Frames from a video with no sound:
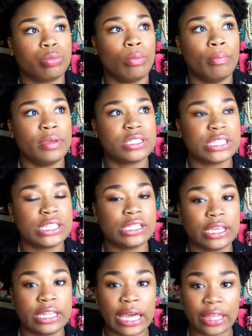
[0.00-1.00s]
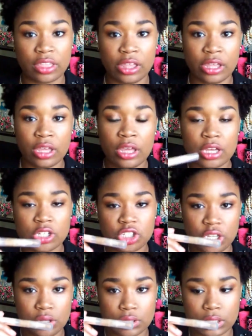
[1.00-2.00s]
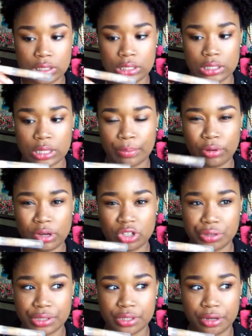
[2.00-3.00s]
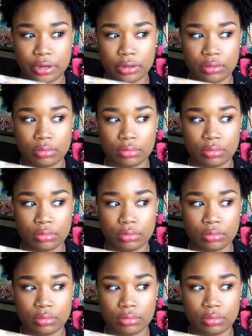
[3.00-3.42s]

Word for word: Missy Lynn, I think she uses this. I'm pretty sure it's her.